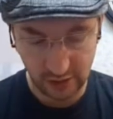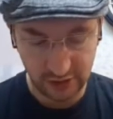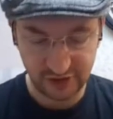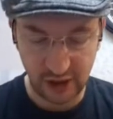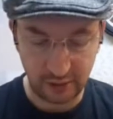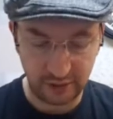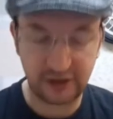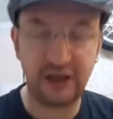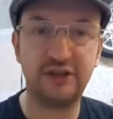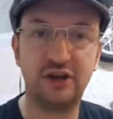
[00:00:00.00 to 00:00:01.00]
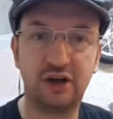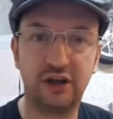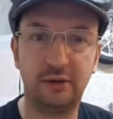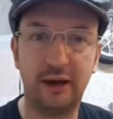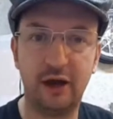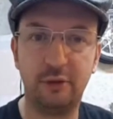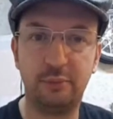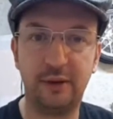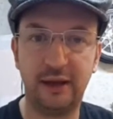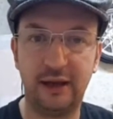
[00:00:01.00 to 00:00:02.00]
So the keys are Q, A, O,
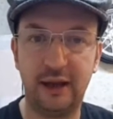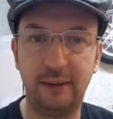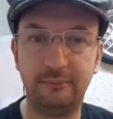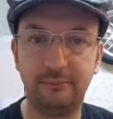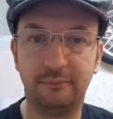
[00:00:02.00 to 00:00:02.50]
P and M.